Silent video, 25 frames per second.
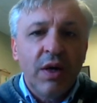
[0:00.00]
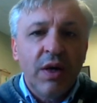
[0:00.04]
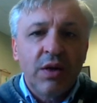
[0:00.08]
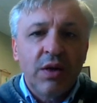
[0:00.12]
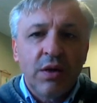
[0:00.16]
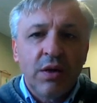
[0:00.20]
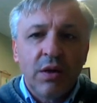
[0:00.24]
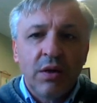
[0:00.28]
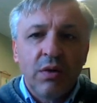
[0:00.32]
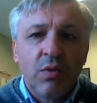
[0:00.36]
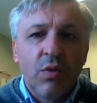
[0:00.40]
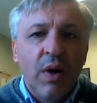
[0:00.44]

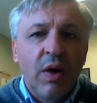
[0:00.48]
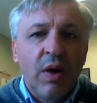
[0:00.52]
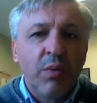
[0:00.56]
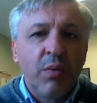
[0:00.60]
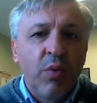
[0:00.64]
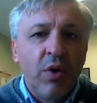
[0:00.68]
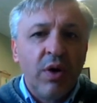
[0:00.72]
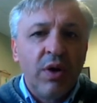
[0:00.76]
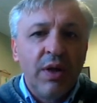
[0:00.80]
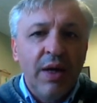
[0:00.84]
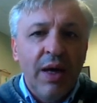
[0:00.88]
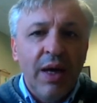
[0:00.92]
version
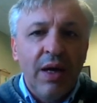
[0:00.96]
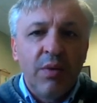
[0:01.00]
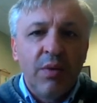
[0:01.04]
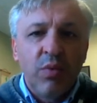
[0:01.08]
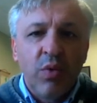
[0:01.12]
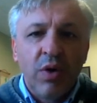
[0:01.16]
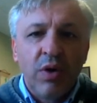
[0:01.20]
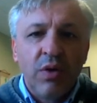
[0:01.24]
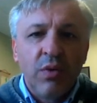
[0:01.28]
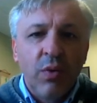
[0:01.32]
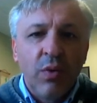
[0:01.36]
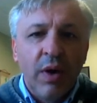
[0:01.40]

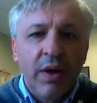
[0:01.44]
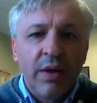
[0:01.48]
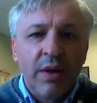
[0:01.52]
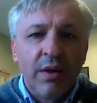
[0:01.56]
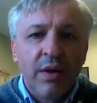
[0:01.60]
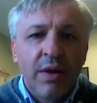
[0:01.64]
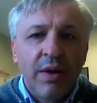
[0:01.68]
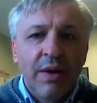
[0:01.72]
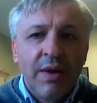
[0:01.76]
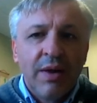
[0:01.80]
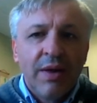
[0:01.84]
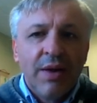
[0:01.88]
1.8.1,
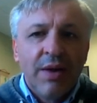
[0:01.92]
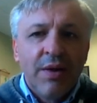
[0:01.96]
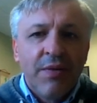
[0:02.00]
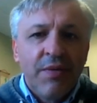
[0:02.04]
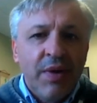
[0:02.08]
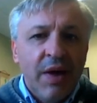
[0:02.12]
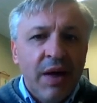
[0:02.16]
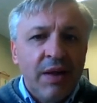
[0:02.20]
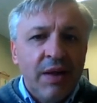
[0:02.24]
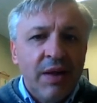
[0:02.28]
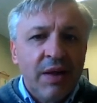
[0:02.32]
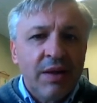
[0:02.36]

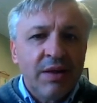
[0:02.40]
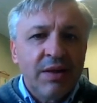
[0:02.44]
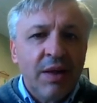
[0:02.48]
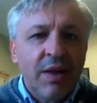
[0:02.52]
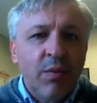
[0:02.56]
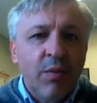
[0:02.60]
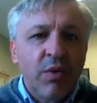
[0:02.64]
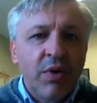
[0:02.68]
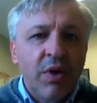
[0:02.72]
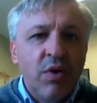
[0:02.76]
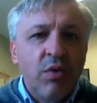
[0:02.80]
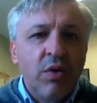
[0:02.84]
and then
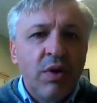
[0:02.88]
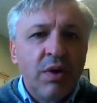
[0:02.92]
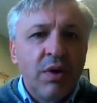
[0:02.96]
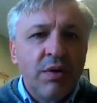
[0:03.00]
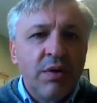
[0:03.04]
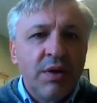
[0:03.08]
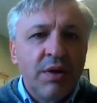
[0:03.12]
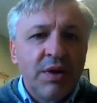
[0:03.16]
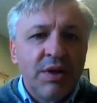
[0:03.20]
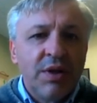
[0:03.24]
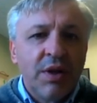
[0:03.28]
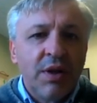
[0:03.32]
some of the
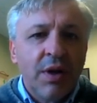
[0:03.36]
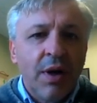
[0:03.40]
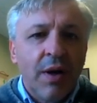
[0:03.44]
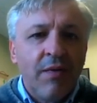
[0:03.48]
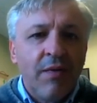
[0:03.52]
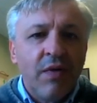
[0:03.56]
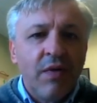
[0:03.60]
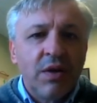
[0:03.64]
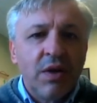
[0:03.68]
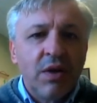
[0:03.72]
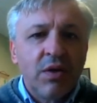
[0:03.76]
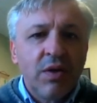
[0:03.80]
utilities that
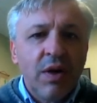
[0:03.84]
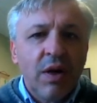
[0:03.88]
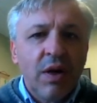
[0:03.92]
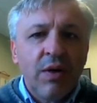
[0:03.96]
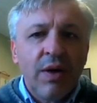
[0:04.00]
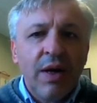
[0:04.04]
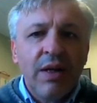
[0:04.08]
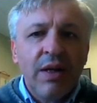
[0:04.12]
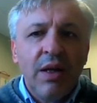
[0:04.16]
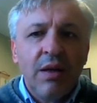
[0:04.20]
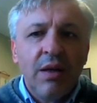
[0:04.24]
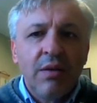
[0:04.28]
come with it. So I
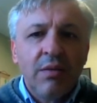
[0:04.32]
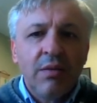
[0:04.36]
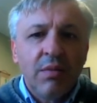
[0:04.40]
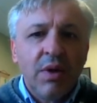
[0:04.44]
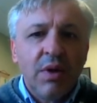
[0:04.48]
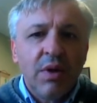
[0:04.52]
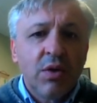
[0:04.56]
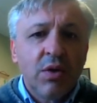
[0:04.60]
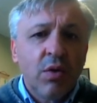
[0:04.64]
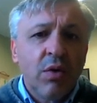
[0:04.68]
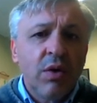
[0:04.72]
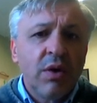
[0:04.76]
already
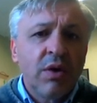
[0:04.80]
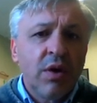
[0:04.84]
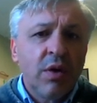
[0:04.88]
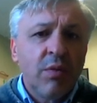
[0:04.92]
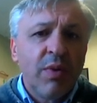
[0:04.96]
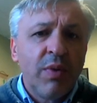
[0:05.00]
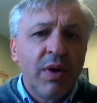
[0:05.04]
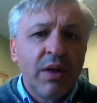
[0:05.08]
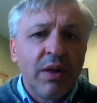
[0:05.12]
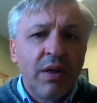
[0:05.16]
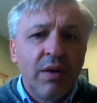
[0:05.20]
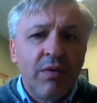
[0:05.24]
installed
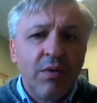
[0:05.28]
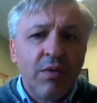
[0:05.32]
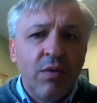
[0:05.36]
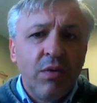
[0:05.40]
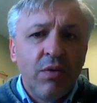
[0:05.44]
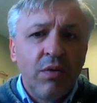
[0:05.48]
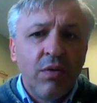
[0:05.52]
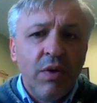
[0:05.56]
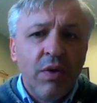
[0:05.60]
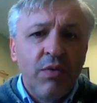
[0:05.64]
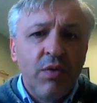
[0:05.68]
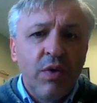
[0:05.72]
it, but if
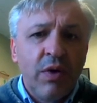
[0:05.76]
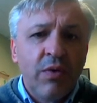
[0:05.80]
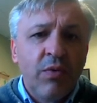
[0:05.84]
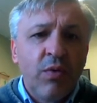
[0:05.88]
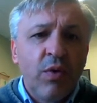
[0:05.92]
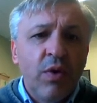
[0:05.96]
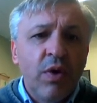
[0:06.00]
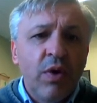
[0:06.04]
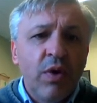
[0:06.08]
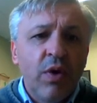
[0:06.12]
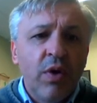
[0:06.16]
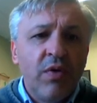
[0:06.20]
you are
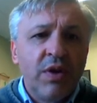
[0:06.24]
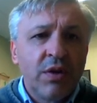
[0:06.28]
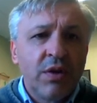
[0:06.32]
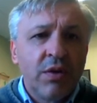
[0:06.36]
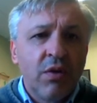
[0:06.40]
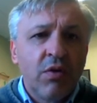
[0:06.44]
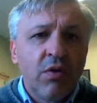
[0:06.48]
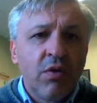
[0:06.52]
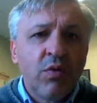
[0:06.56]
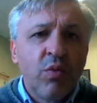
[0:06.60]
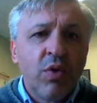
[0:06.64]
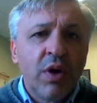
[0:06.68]
following
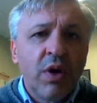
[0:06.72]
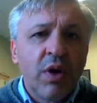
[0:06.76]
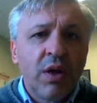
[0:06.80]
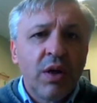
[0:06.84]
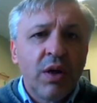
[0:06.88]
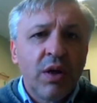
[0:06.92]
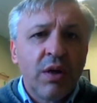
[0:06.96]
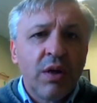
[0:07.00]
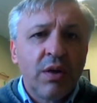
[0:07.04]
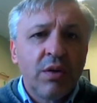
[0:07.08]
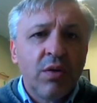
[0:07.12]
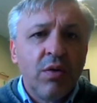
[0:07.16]
this notebook,
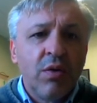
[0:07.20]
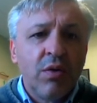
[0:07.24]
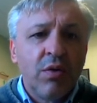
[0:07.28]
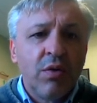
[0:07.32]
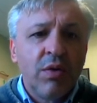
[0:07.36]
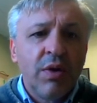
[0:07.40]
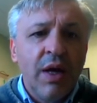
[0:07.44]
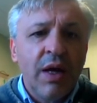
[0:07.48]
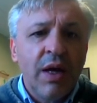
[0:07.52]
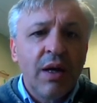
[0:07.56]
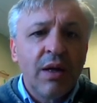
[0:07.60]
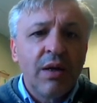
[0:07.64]
it is going
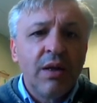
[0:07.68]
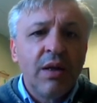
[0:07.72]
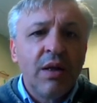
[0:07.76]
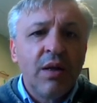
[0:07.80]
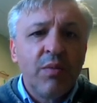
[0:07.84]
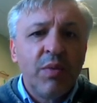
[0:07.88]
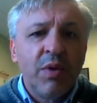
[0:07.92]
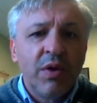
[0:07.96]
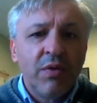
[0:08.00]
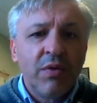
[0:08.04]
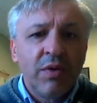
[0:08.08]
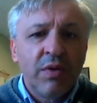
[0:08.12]
to take a
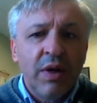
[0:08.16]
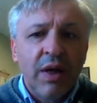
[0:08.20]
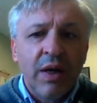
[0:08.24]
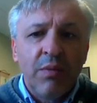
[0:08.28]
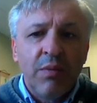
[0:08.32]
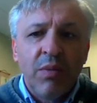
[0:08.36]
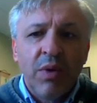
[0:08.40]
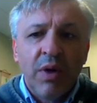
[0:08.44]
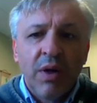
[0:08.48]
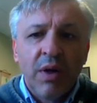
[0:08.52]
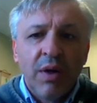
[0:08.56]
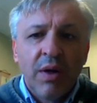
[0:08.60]
little bit of
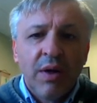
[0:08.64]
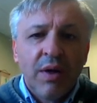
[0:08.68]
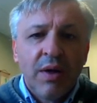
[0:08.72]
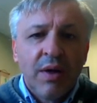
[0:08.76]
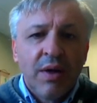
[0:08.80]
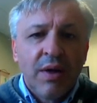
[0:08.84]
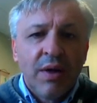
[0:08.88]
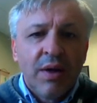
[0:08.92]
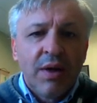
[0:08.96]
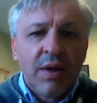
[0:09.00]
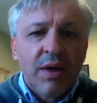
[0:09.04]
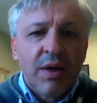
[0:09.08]
time
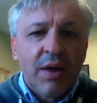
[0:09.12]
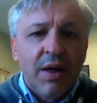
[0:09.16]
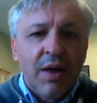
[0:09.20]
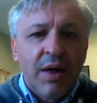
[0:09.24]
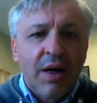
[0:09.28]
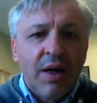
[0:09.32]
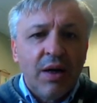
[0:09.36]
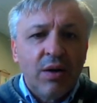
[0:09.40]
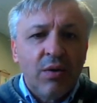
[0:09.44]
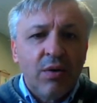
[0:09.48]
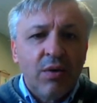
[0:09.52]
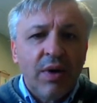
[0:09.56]

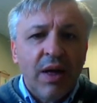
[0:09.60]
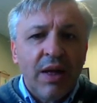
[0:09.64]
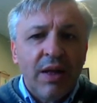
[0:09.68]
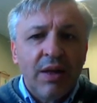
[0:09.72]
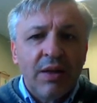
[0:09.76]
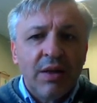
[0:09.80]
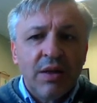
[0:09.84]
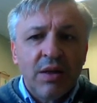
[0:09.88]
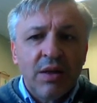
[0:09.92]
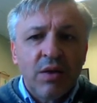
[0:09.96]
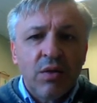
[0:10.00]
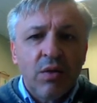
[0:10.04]
to get
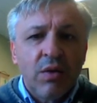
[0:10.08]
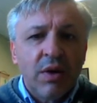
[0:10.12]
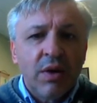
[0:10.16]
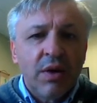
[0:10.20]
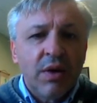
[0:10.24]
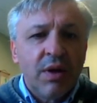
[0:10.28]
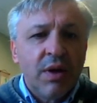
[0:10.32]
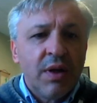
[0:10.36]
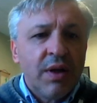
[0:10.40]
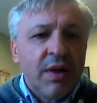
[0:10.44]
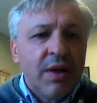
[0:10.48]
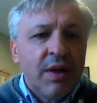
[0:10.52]
this
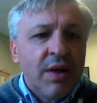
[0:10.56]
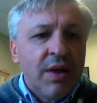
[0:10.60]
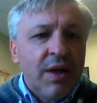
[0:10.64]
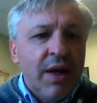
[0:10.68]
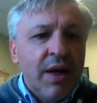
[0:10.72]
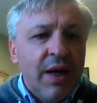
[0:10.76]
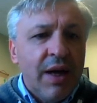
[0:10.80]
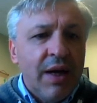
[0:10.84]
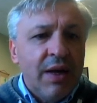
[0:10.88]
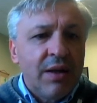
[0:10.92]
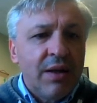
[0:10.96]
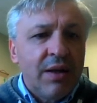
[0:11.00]
installed.
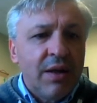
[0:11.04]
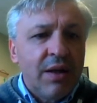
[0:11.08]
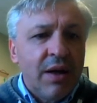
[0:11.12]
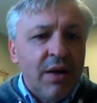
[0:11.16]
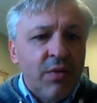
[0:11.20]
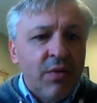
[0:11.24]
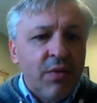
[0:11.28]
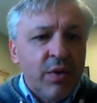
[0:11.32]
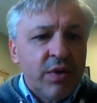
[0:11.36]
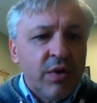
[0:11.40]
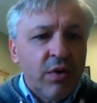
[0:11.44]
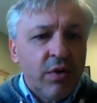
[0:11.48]
And
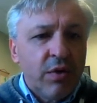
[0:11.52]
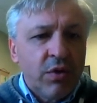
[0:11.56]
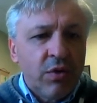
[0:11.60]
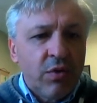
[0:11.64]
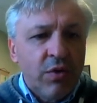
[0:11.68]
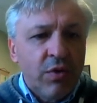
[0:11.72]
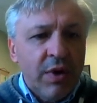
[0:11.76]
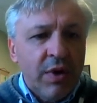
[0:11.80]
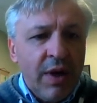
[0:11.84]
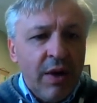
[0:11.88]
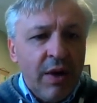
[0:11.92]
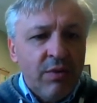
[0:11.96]
for those
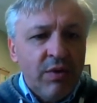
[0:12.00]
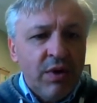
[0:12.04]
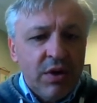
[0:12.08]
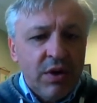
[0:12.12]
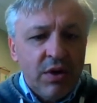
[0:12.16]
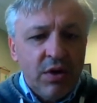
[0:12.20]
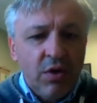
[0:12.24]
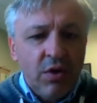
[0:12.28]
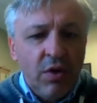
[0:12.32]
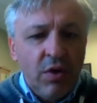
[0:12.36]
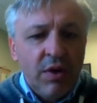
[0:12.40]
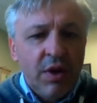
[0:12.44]
who have
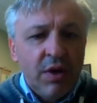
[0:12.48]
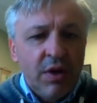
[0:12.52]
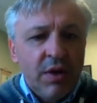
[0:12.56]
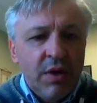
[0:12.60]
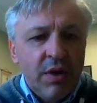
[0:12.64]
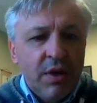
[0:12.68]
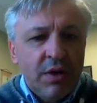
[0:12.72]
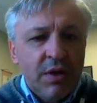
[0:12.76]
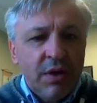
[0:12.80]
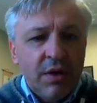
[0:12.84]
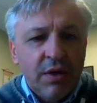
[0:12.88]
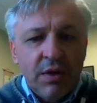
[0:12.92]
just joined
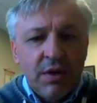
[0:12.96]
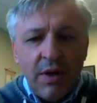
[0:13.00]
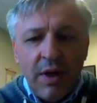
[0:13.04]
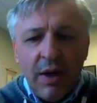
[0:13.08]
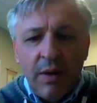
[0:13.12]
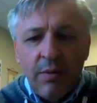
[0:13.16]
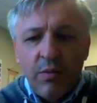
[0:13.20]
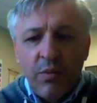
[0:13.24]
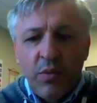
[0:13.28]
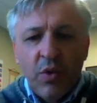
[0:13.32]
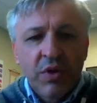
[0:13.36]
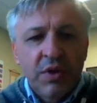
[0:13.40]
it,
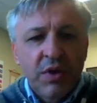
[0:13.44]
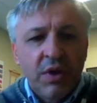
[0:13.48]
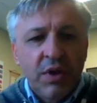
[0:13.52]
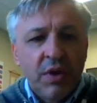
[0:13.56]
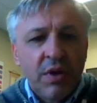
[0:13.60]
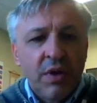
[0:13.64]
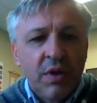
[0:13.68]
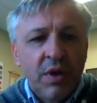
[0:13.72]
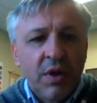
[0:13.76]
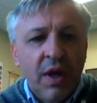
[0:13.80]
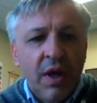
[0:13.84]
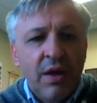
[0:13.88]
I'm
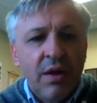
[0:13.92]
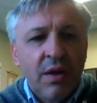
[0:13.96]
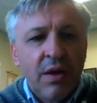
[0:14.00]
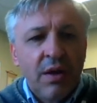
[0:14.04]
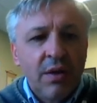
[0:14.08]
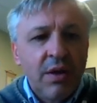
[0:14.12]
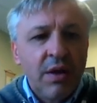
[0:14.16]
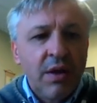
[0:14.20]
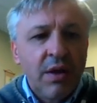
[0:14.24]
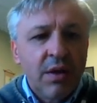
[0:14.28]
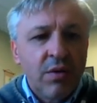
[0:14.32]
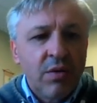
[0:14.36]
posting again
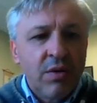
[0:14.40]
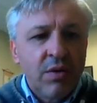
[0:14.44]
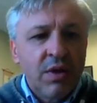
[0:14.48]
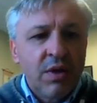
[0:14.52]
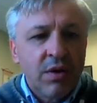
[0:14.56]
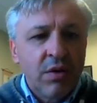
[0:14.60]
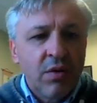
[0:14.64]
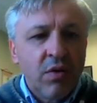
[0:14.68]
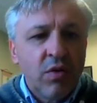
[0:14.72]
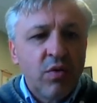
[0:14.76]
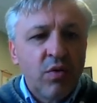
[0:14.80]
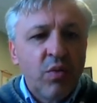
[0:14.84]
the link to
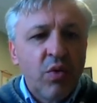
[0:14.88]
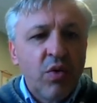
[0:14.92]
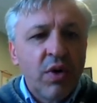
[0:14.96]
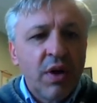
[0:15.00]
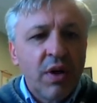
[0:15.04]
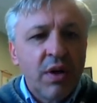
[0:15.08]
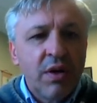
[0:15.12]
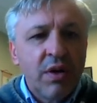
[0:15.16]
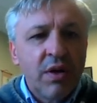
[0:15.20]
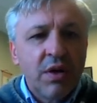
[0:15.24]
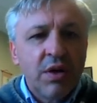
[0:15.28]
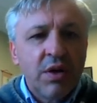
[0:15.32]
this
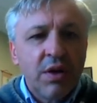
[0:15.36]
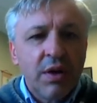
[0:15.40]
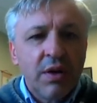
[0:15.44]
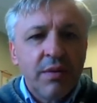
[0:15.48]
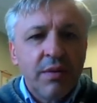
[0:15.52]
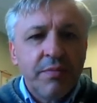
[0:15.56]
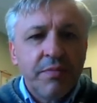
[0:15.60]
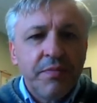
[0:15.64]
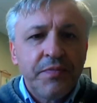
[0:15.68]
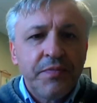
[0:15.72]
notebook in the chat.